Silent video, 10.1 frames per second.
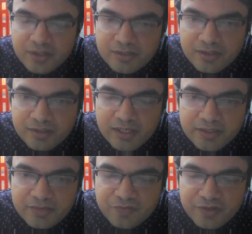are the
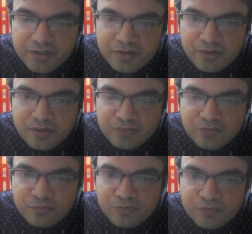client side error and
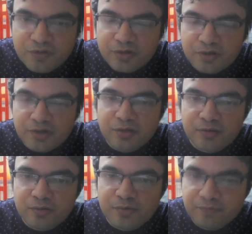server side error?